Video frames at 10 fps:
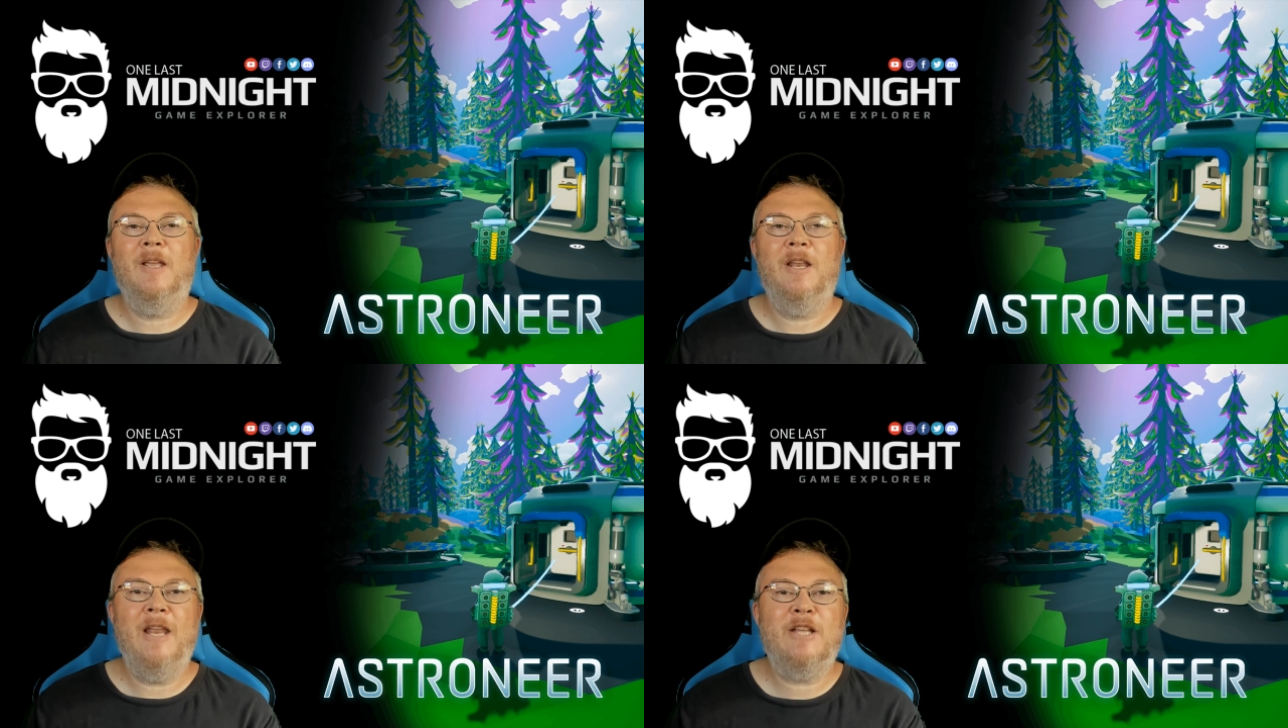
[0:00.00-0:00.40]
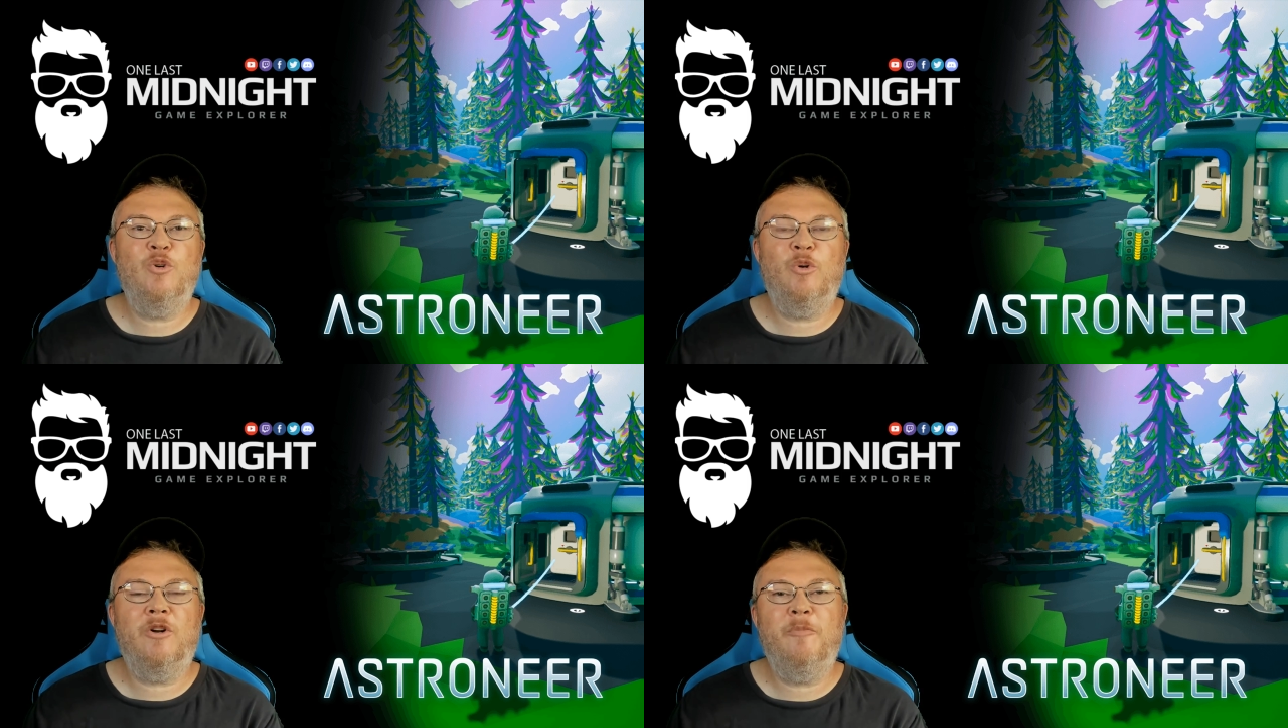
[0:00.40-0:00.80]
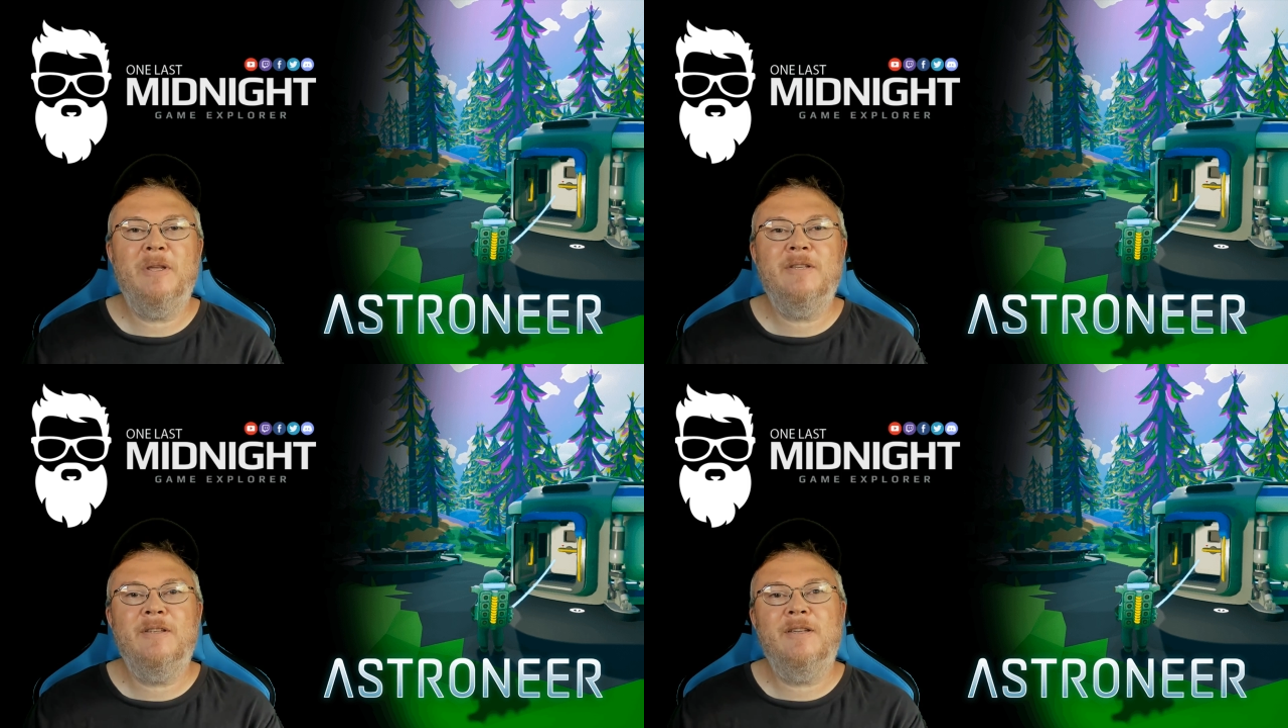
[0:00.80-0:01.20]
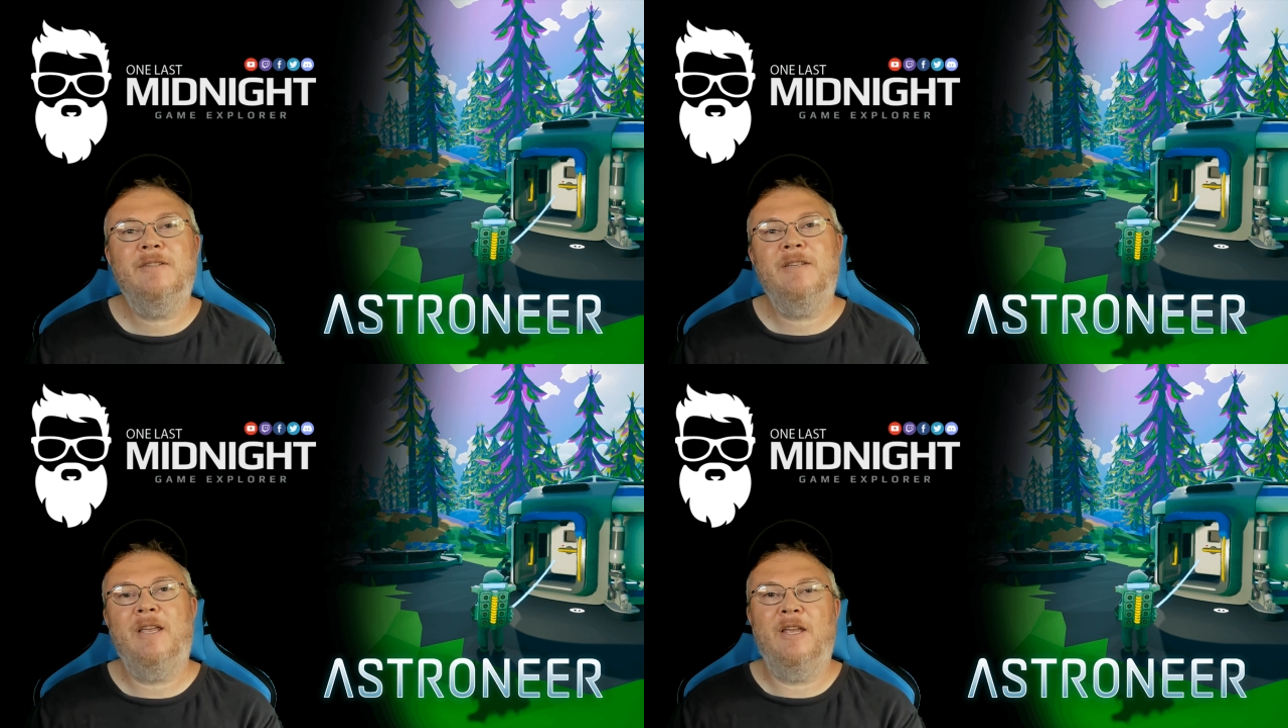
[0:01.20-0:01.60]
Next order of
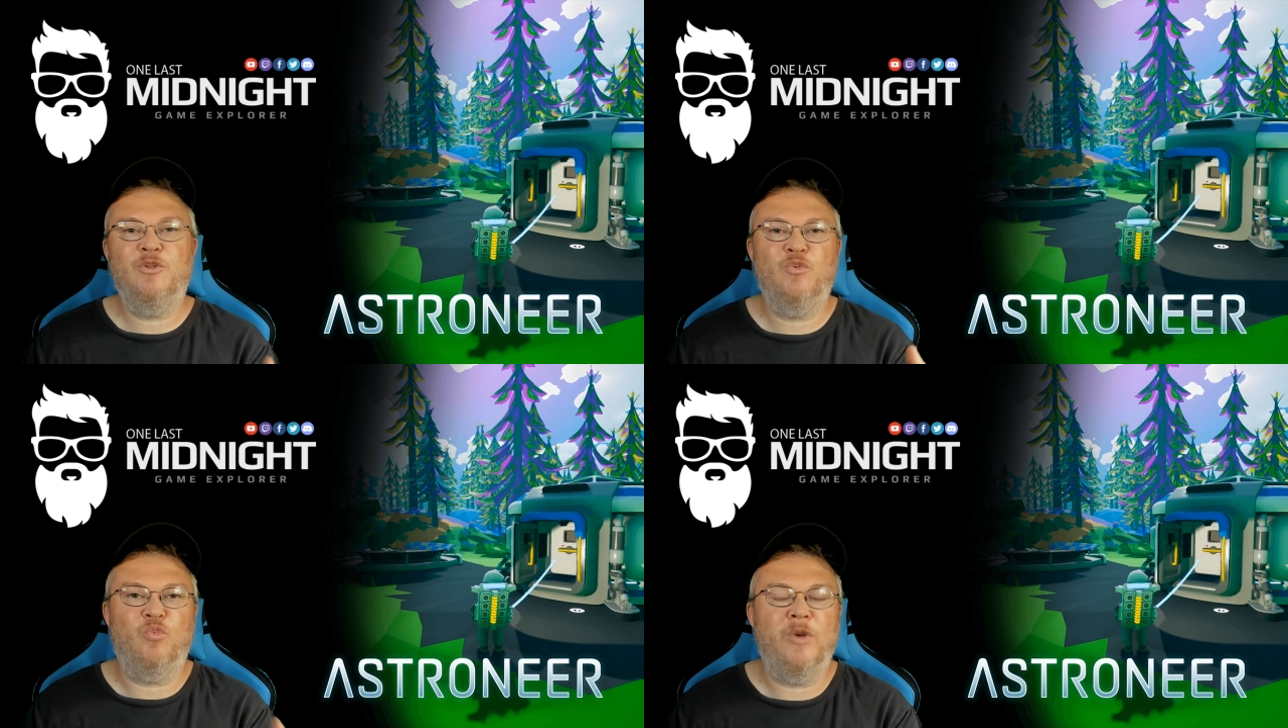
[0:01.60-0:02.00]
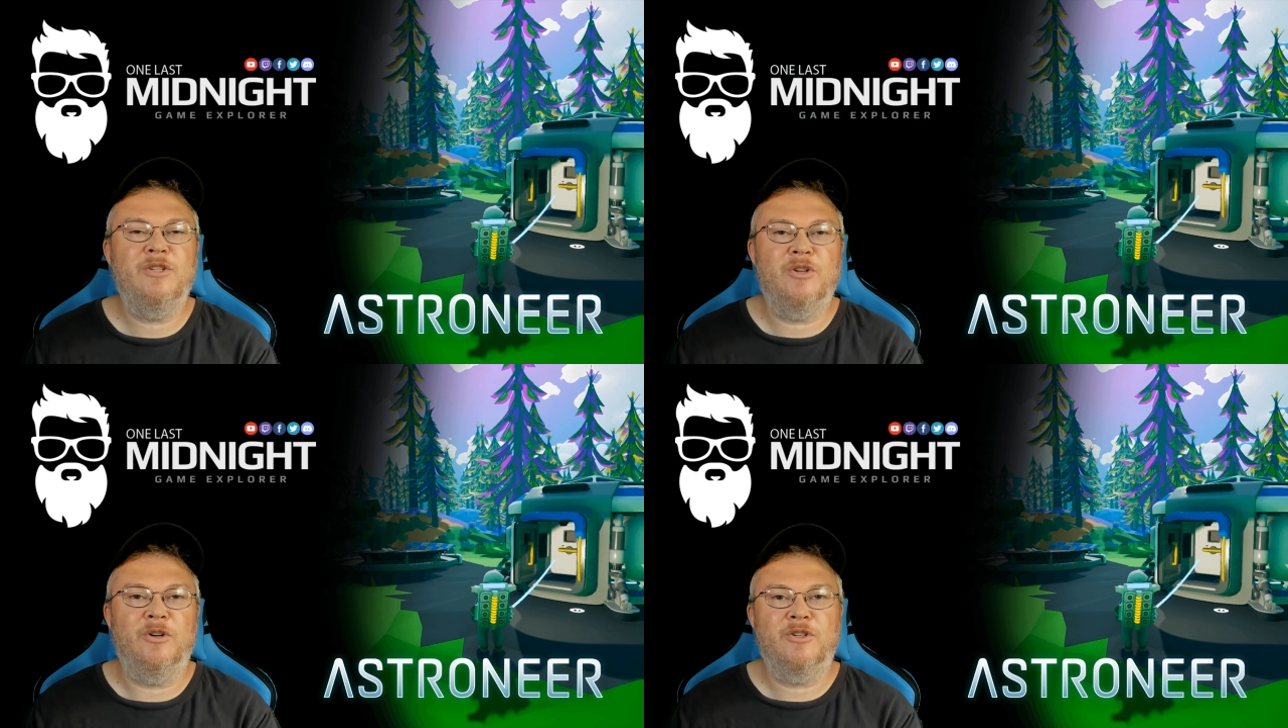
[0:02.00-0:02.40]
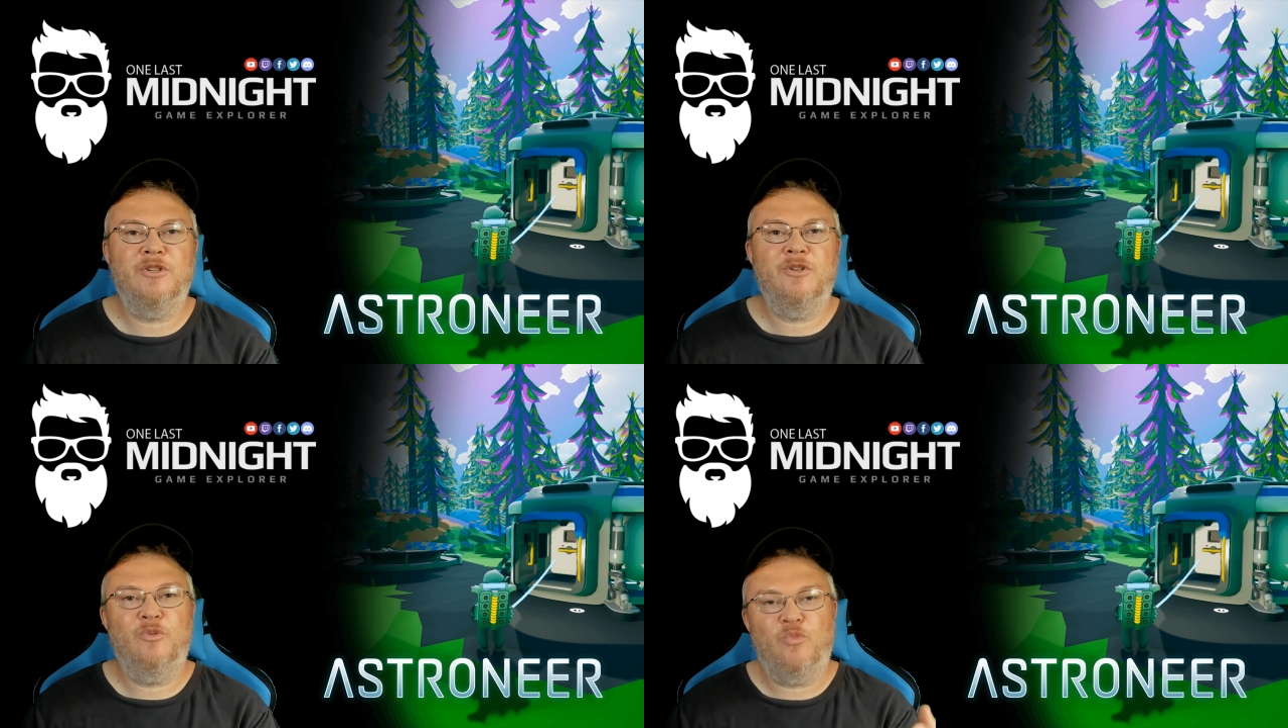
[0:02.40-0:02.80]
business is research.